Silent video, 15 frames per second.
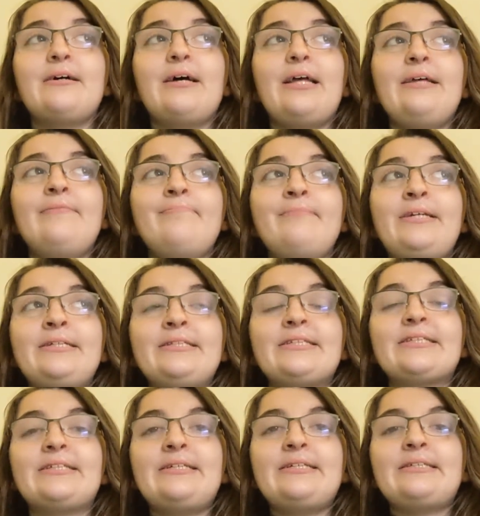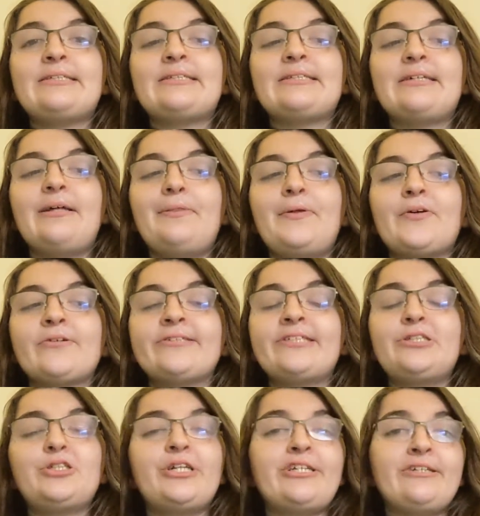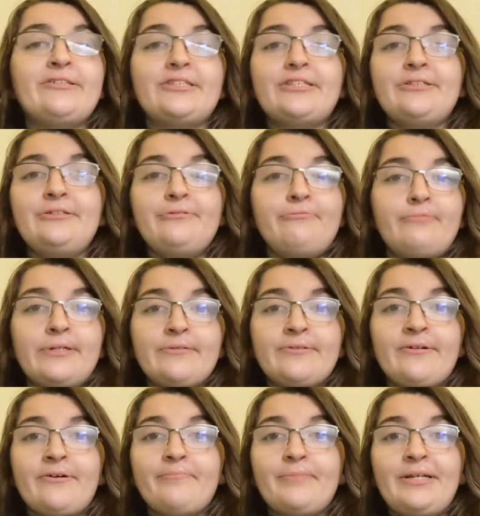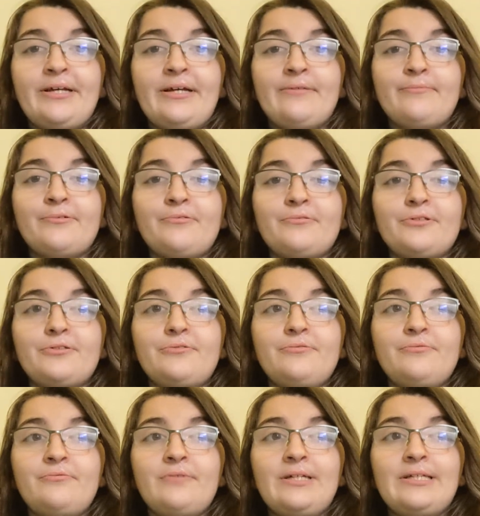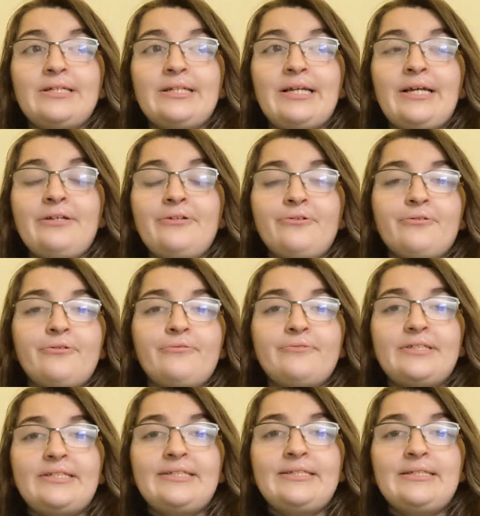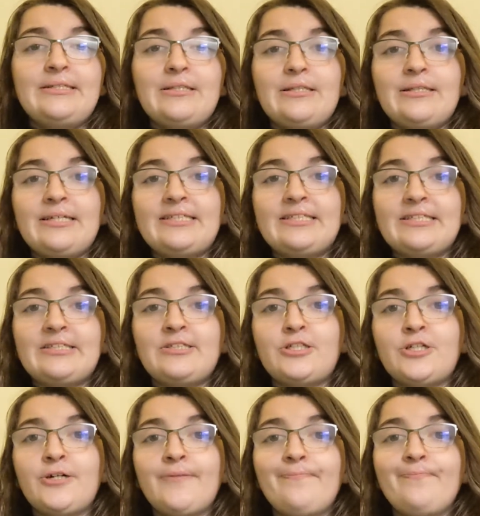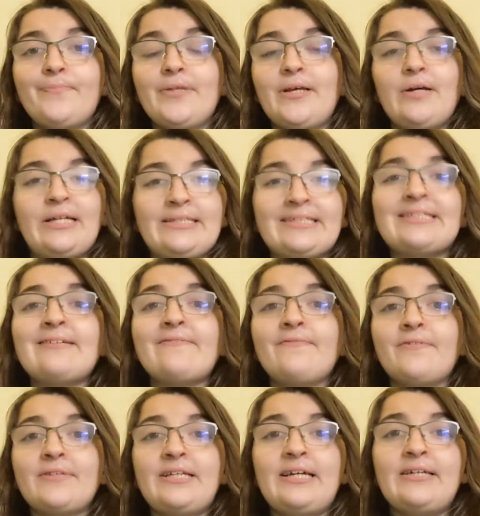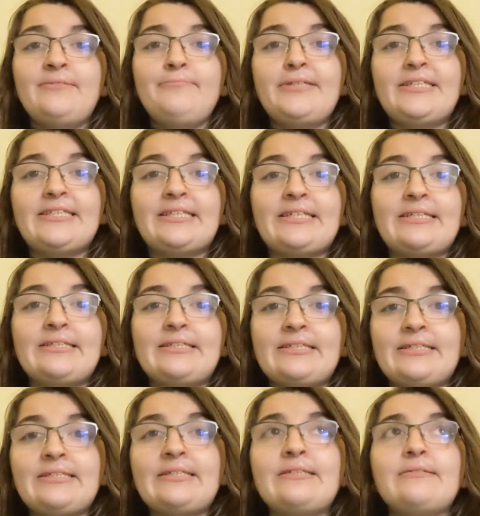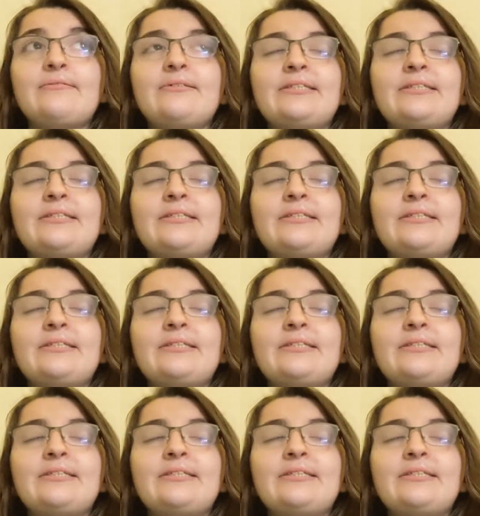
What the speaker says: it means that there is a chance that you will not be able to get your OT licensure and sit for the NBCOT